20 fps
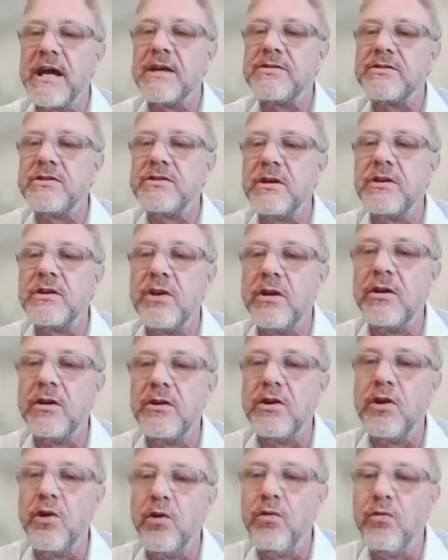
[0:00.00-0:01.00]
says
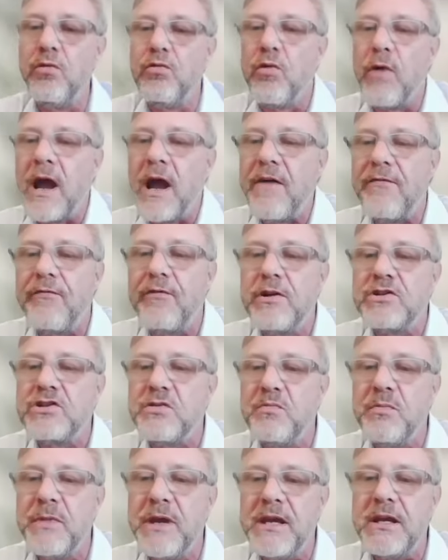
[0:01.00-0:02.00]
you
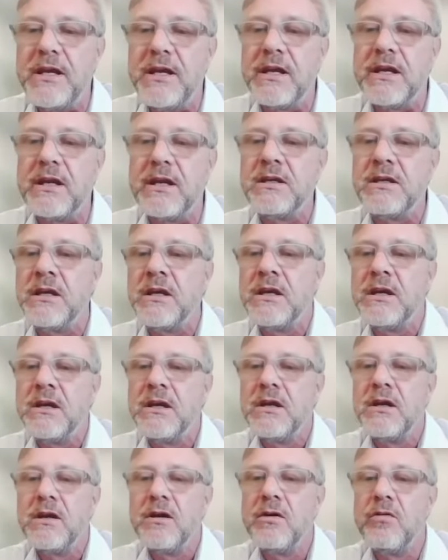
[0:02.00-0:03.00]
referenced meeting
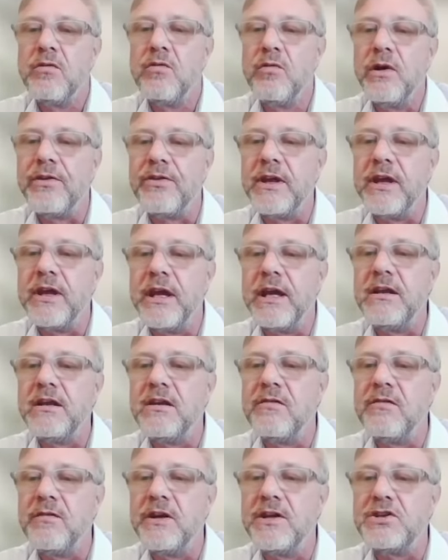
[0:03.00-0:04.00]
with
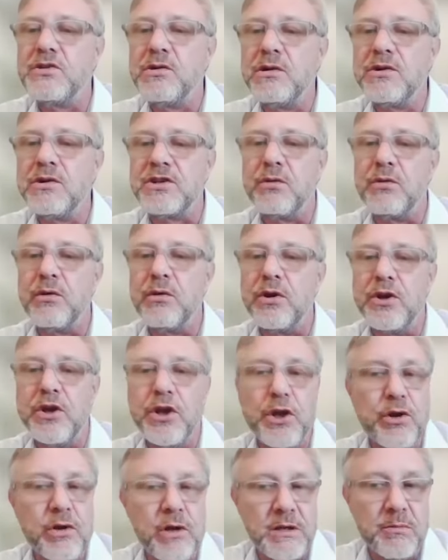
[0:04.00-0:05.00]
individuals that were
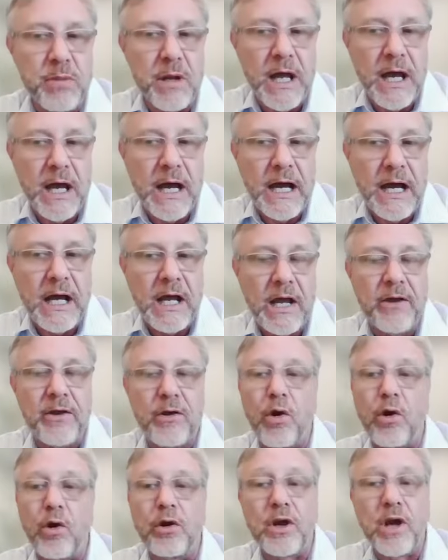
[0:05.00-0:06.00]
newly
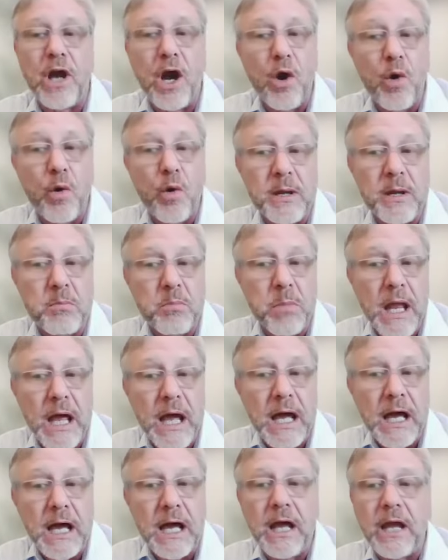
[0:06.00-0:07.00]
blind or going
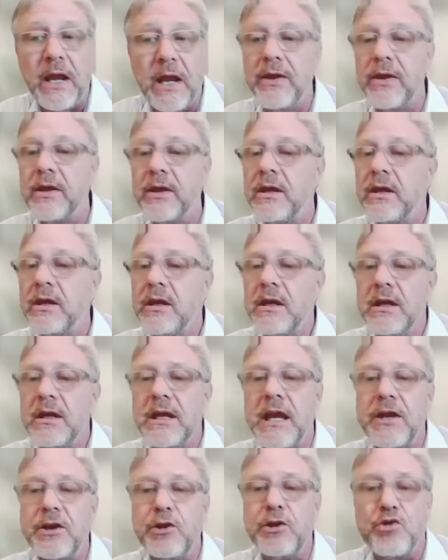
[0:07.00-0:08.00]
blind.
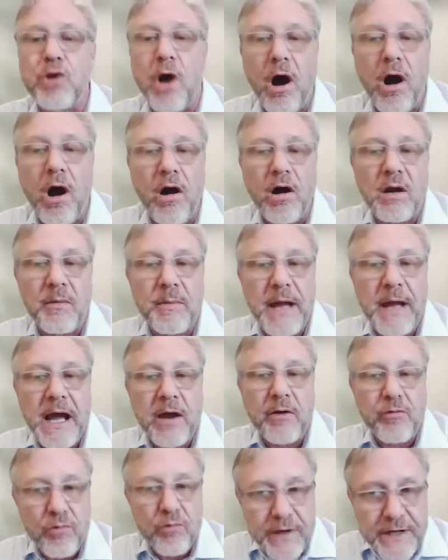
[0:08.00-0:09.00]
Can you talk
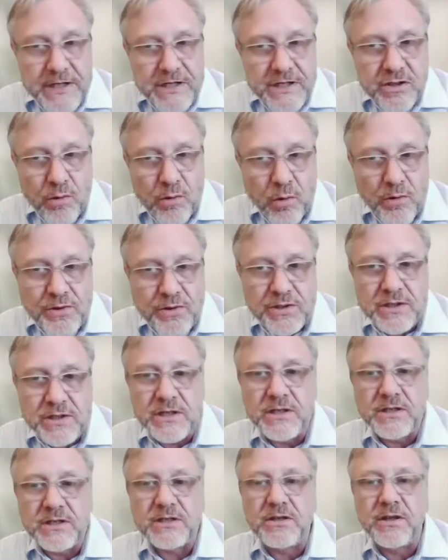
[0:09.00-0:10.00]
about
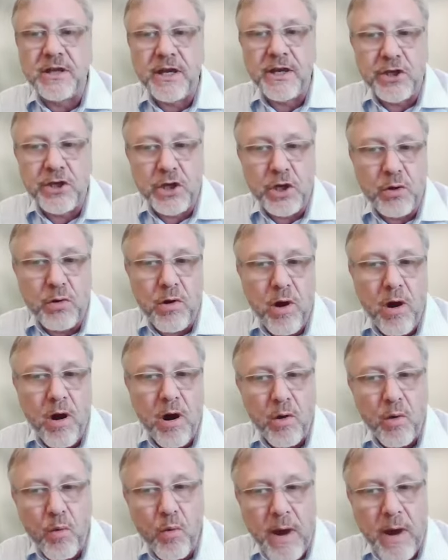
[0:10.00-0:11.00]
resources that you
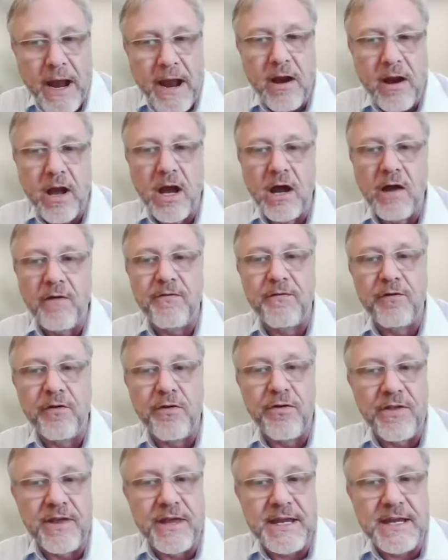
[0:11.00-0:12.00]
are aware of for
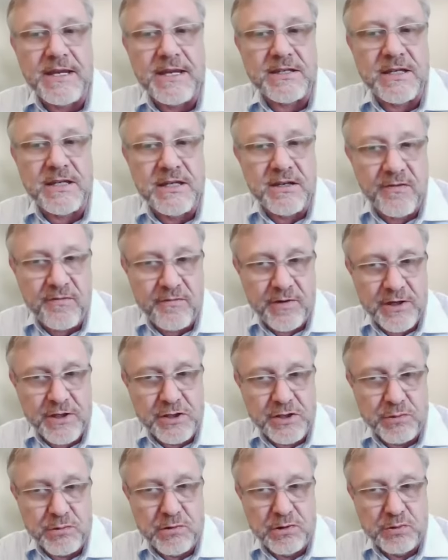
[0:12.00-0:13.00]
these
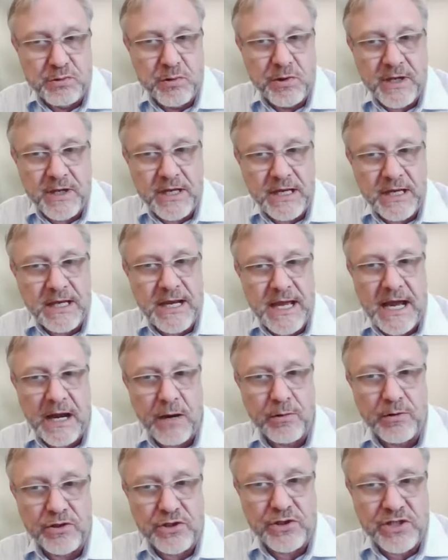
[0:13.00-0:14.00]
individuals within
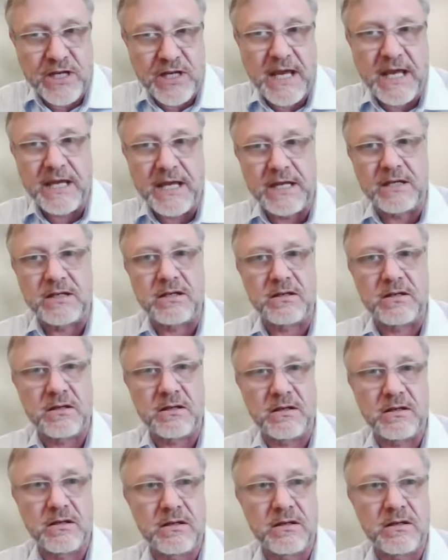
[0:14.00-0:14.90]
our state?